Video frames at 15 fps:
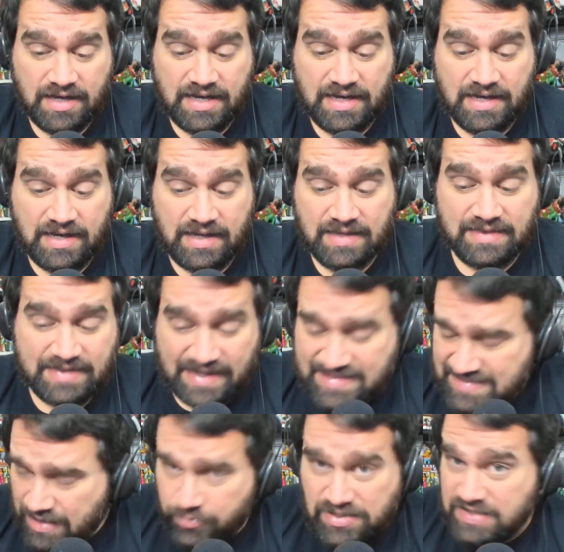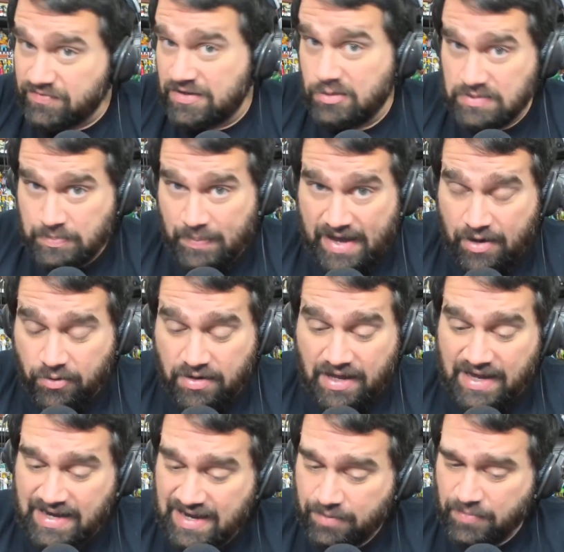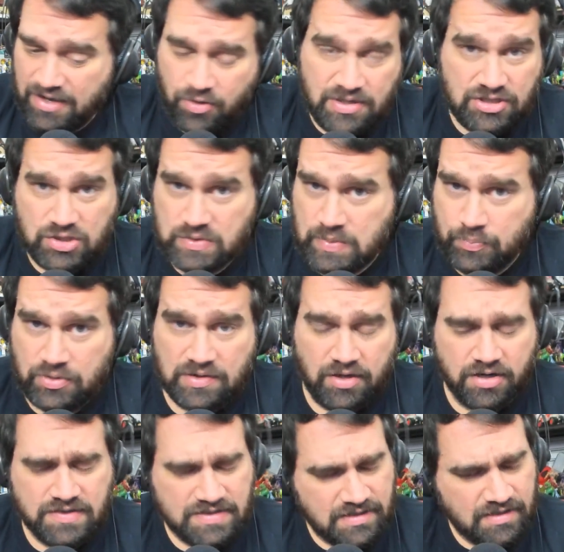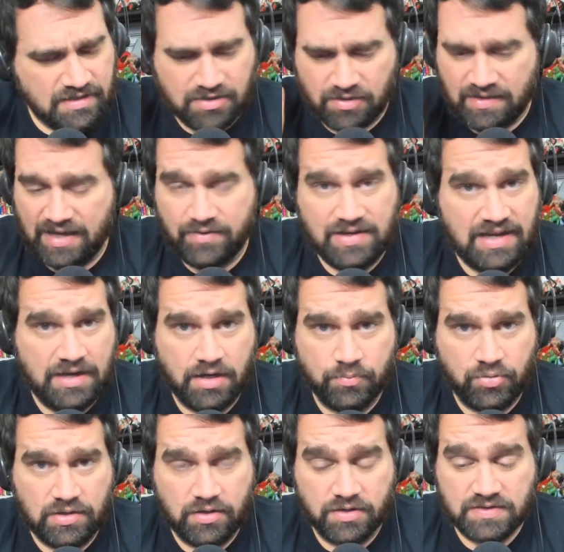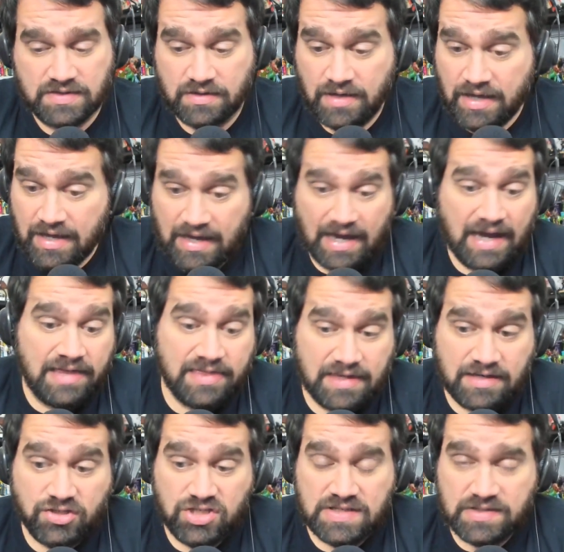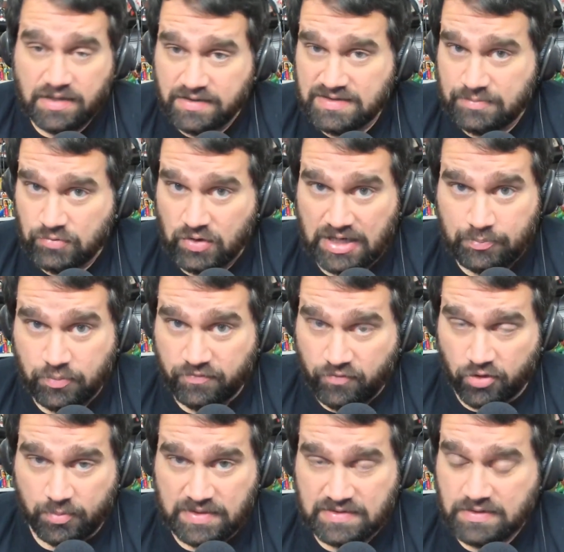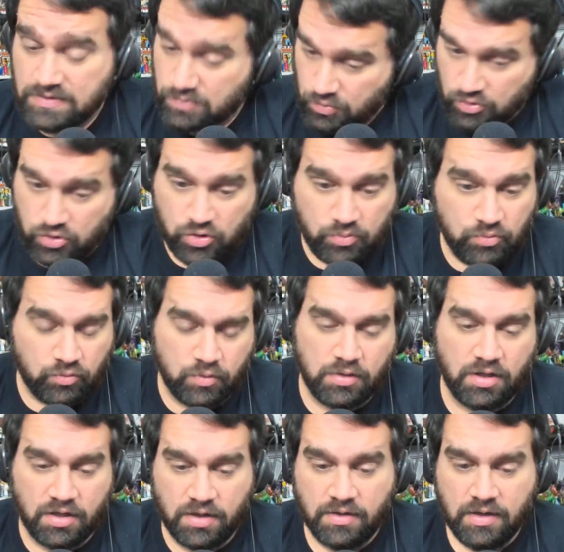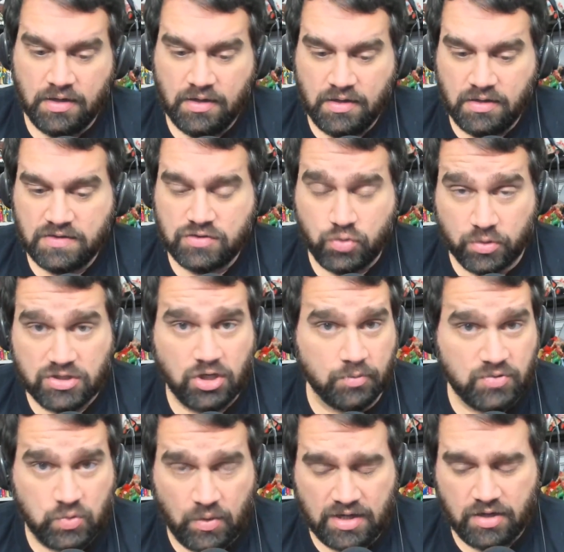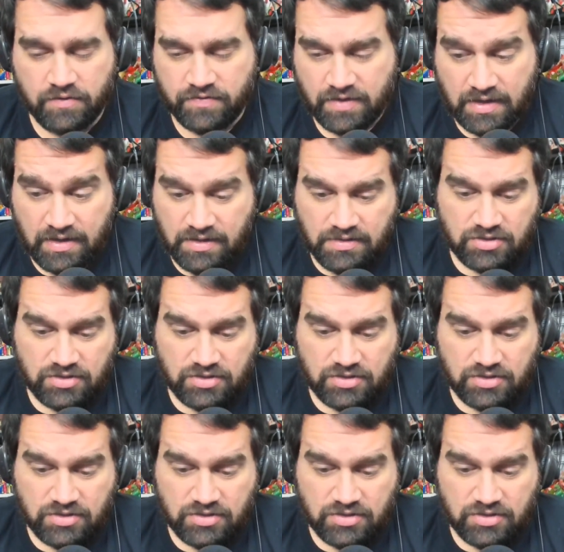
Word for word: Uh, that's not what this video is about. I got my own issues with Brie Larson, and you're allowed to hate on Brie Larson. I think she's done some great performances. Room, uh, Short Term 12.